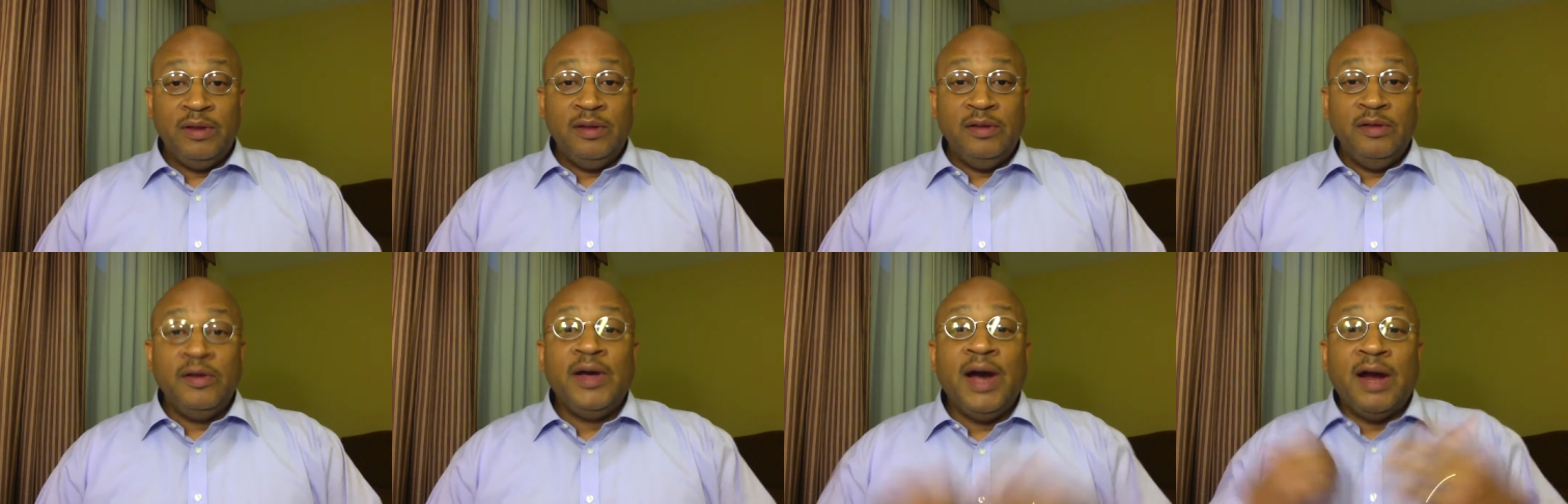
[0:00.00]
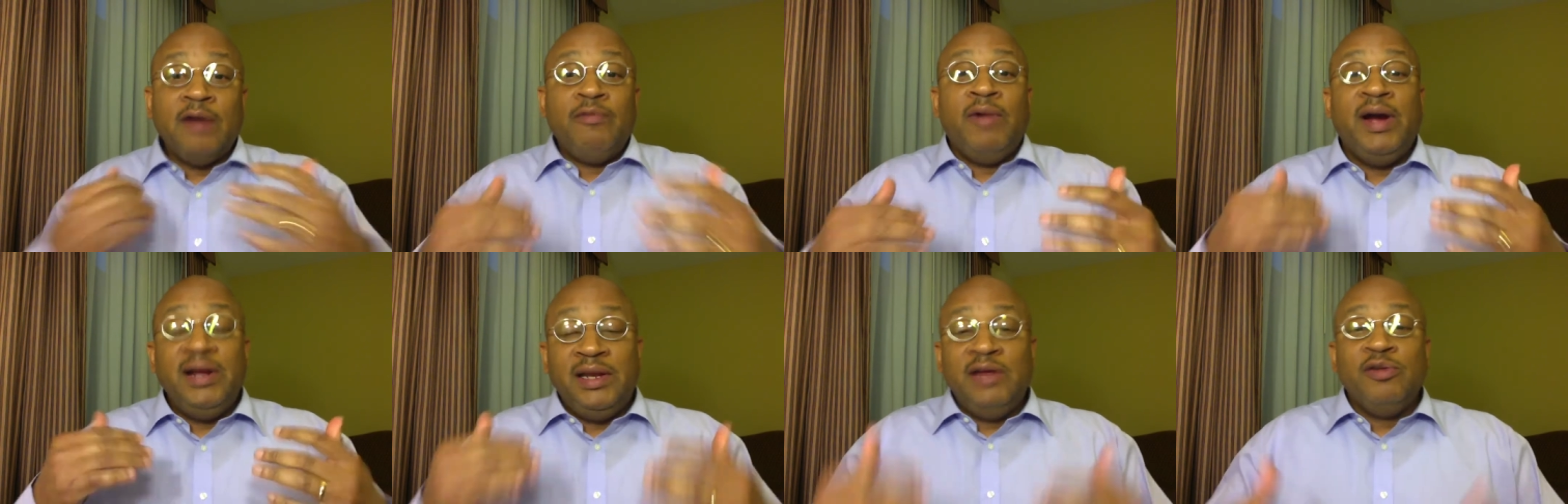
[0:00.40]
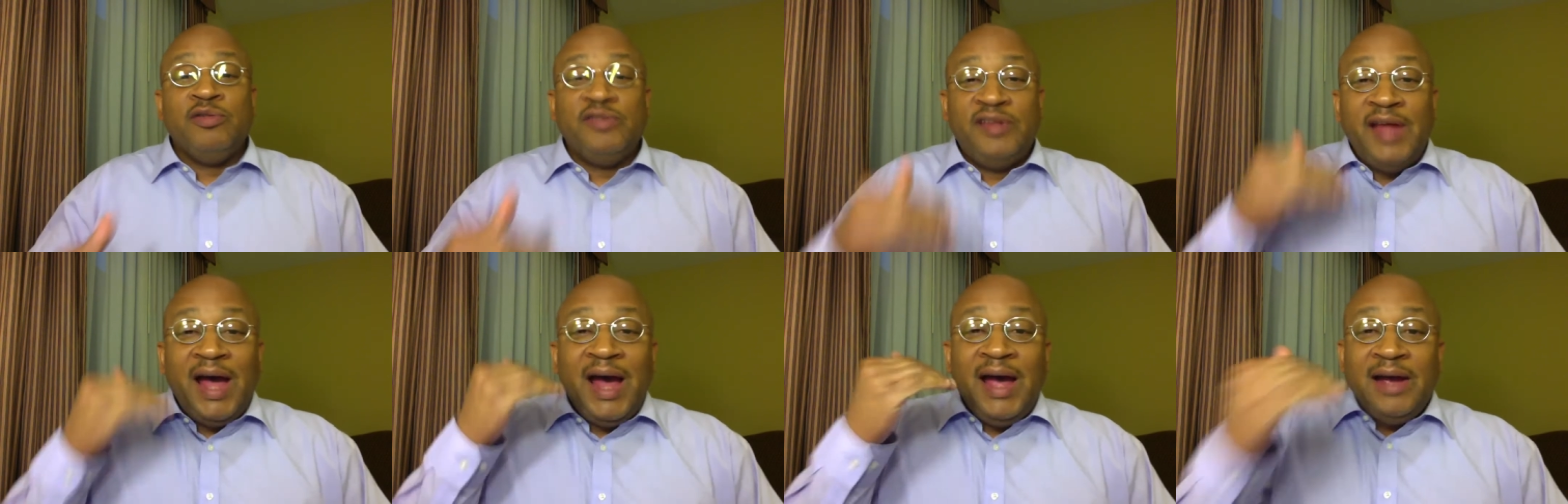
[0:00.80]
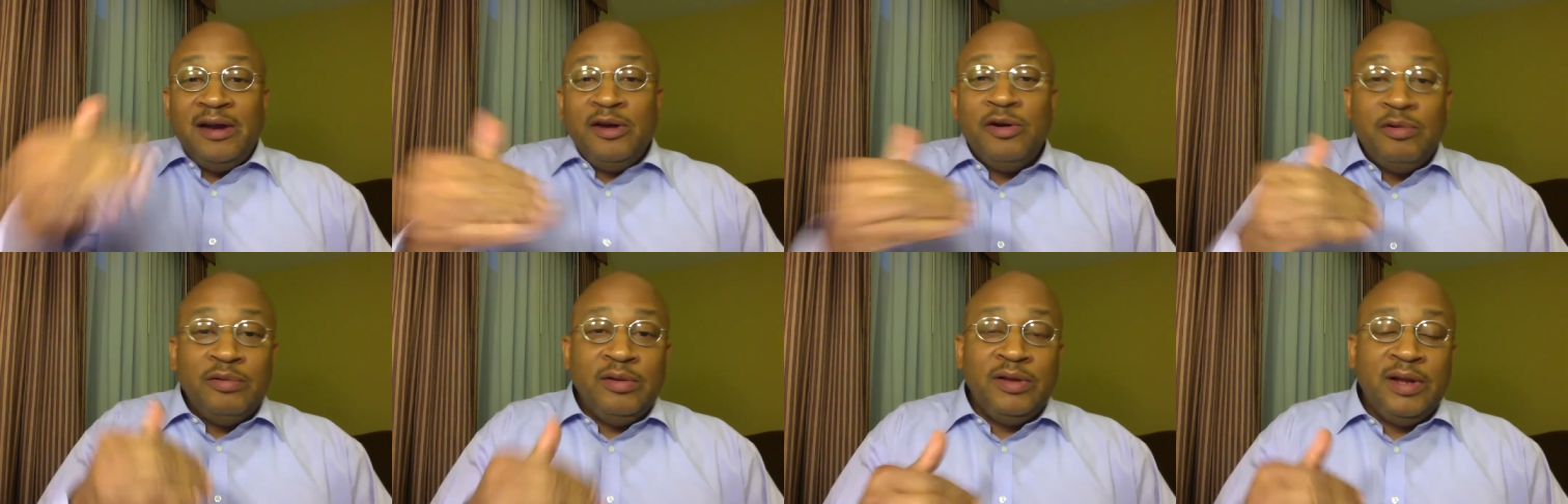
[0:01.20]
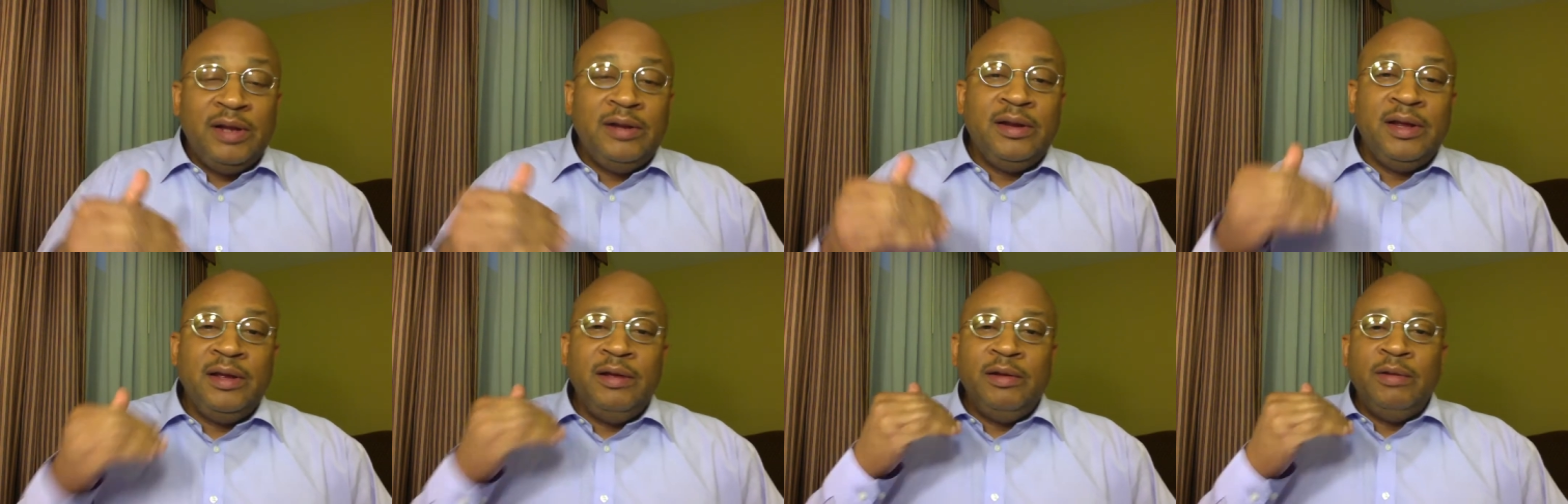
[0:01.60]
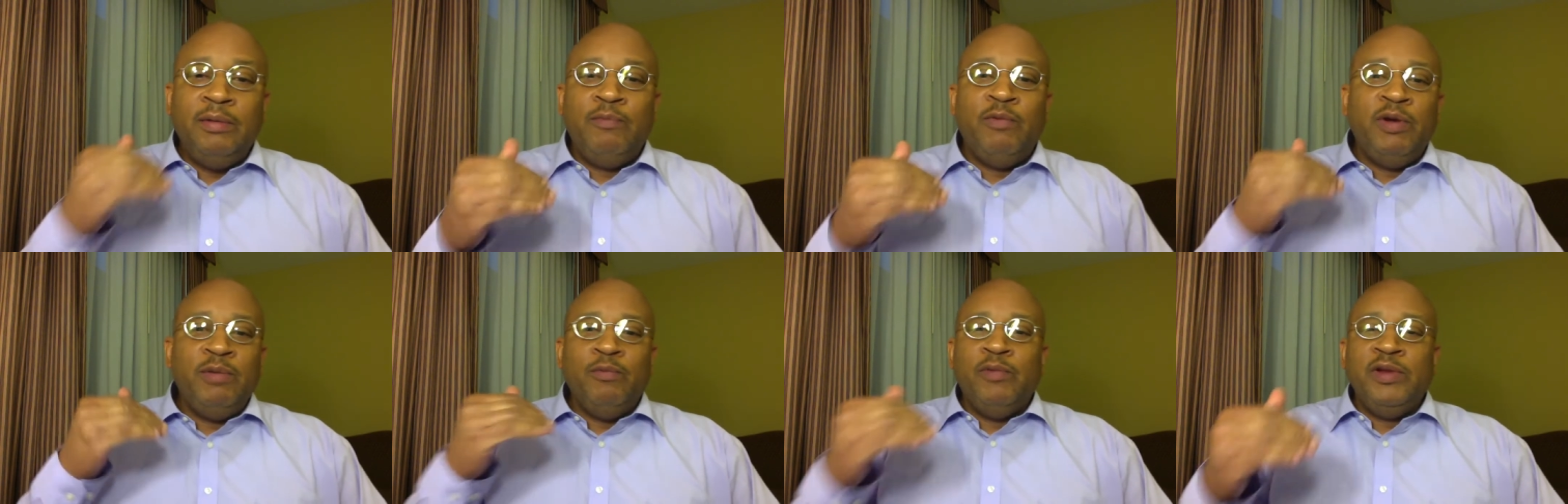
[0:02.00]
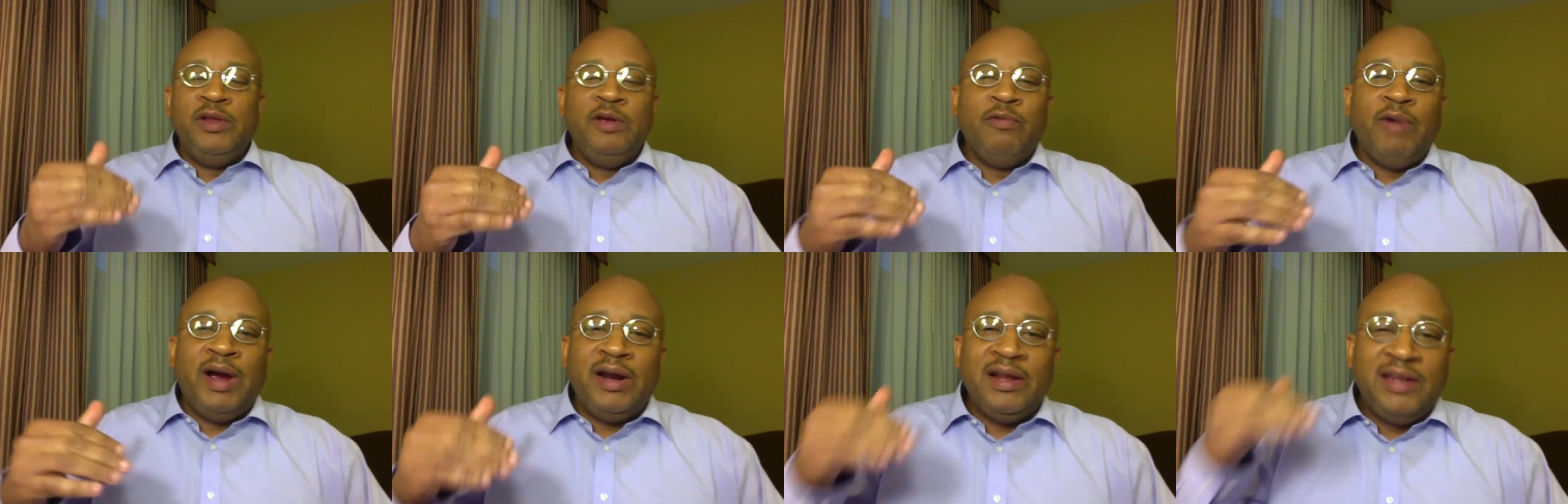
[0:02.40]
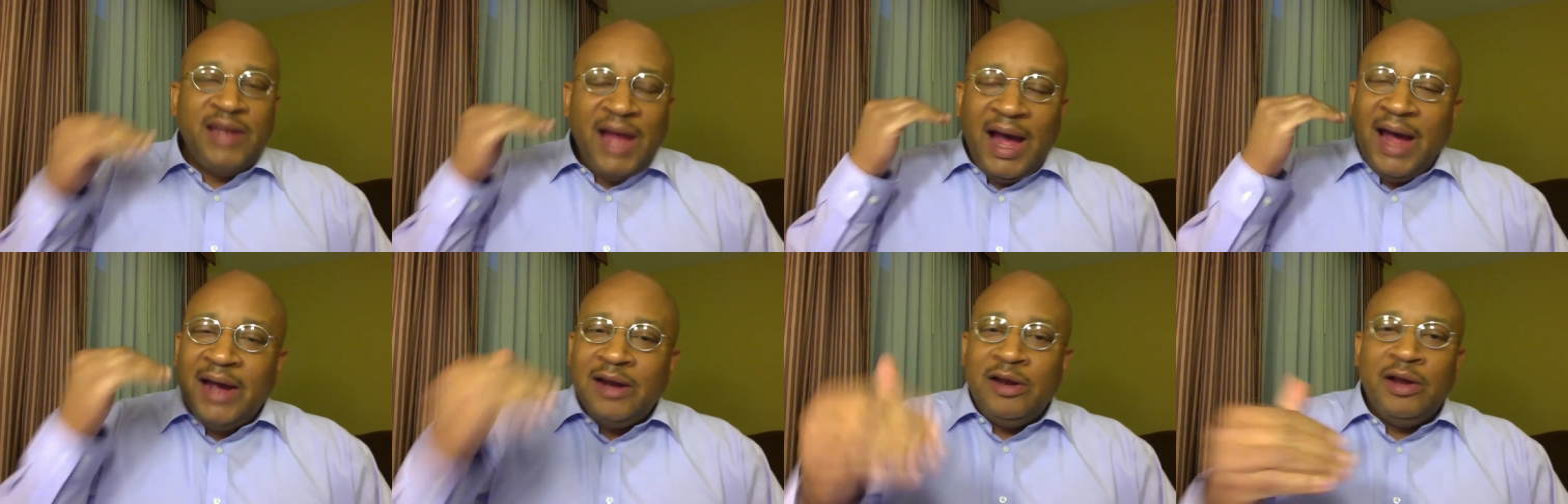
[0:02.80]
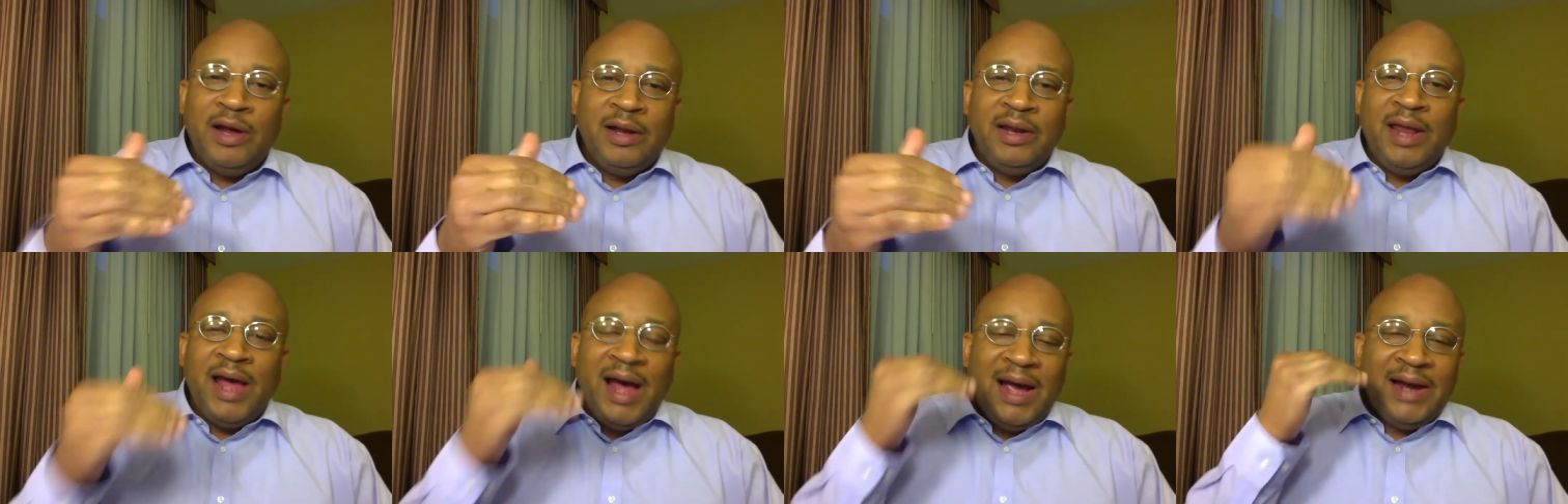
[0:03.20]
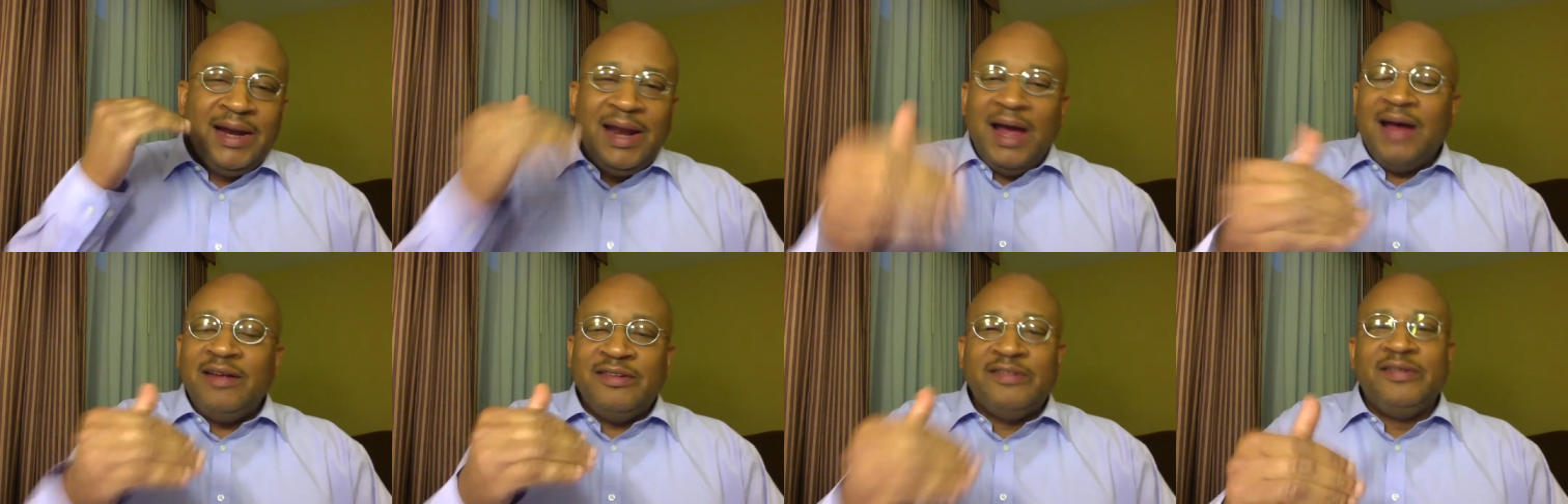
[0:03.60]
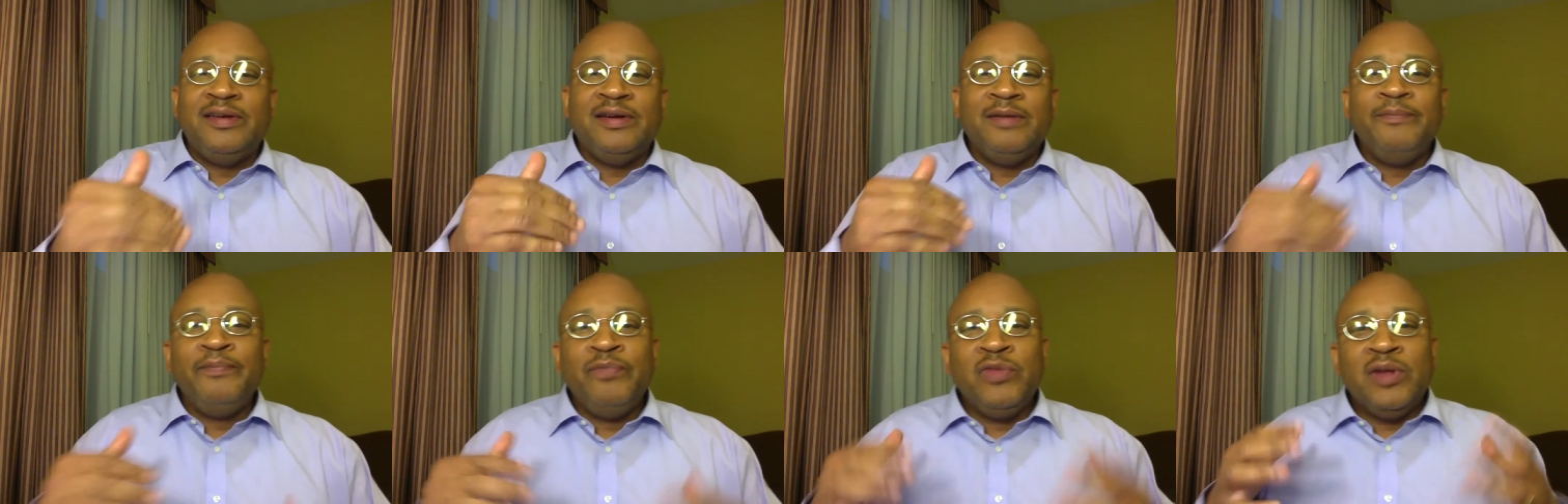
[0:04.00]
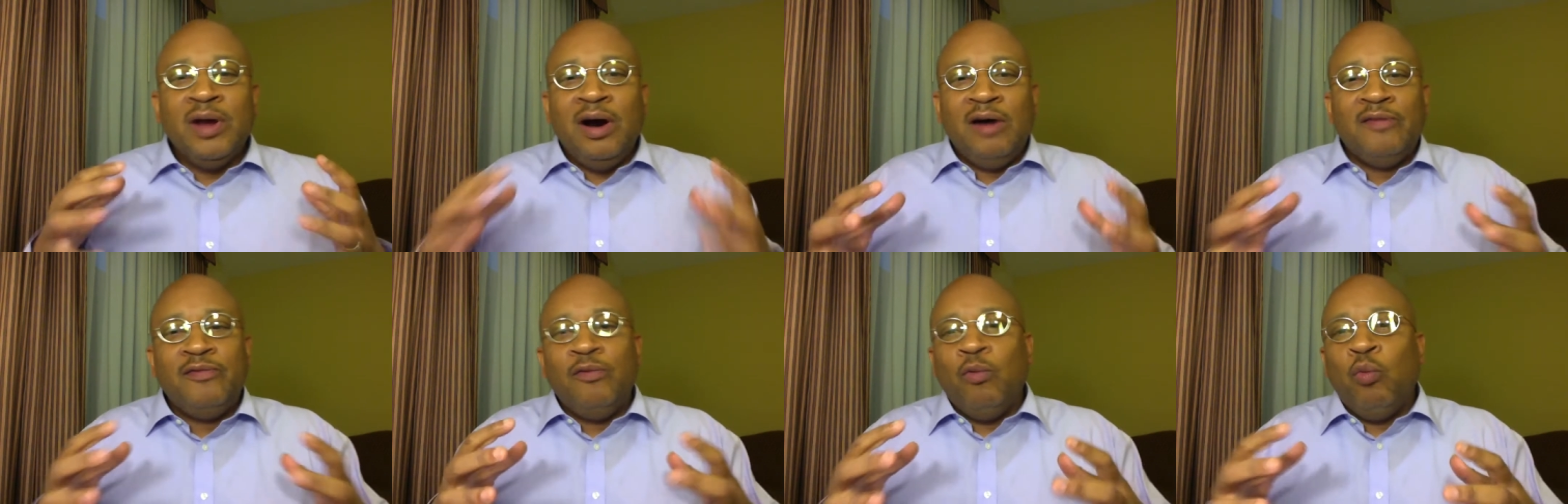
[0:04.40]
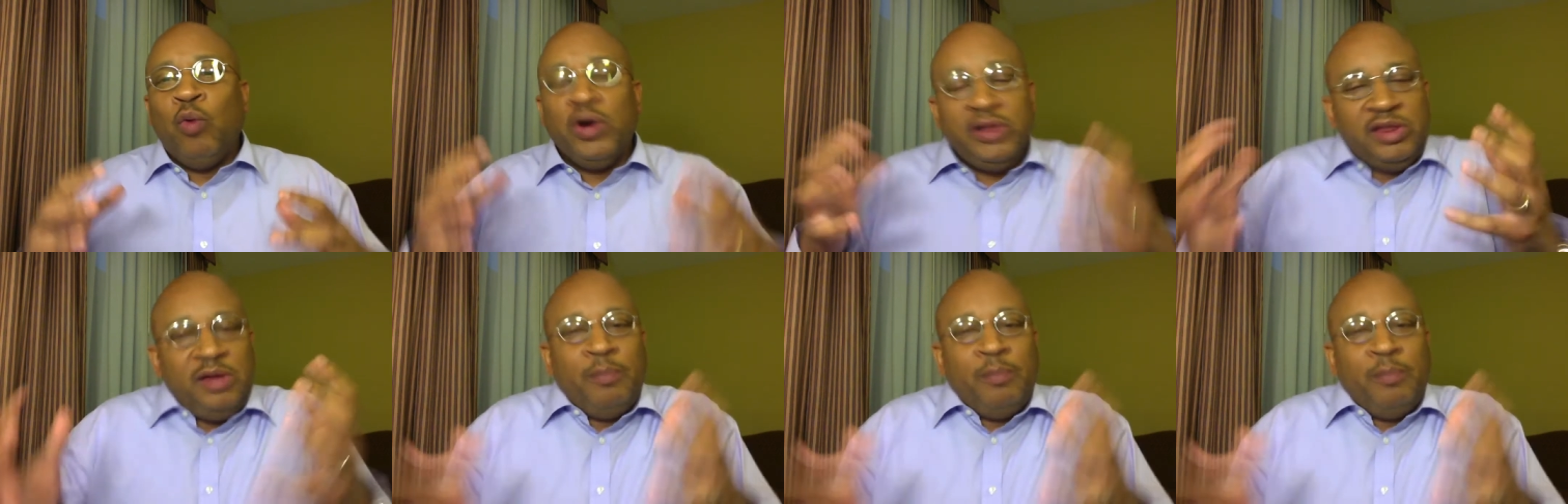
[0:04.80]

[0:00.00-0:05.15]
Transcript: You got to write those when you write a diagnostic of what the